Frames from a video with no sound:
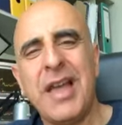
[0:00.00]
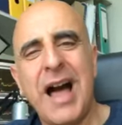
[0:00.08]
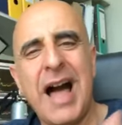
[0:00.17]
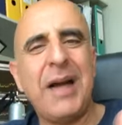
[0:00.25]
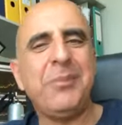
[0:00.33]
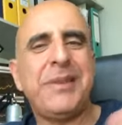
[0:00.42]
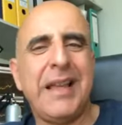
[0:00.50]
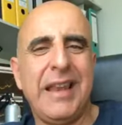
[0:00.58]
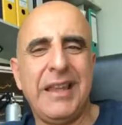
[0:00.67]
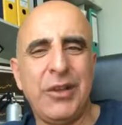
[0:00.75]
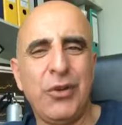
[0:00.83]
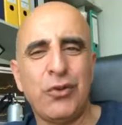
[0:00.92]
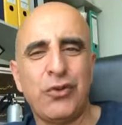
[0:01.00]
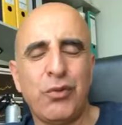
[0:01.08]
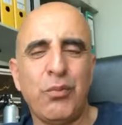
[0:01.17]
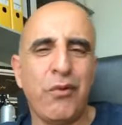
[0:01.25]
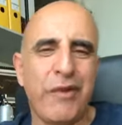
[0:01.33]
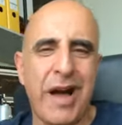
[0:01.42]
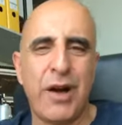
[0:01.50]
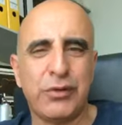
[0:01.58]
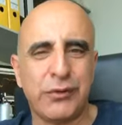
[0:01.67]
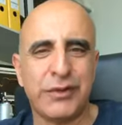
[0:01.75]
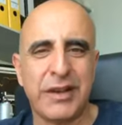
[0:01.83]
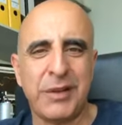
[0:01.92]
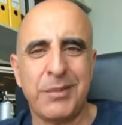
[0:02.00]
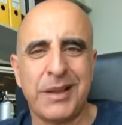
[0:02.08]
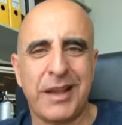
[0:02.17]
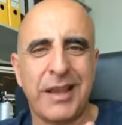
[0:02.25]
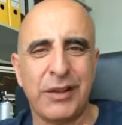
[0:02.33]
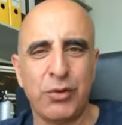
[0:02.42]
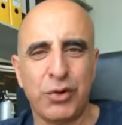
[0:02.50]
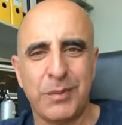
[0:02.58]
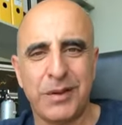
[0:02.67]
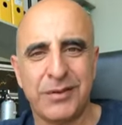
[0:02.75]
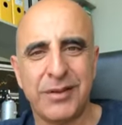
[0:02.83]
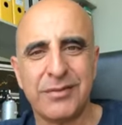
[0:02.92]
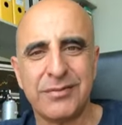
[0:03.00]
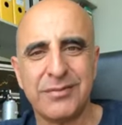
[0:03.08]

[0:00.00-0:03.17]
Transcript: I'm telling you, you should move out of trade, but I can't do it myself.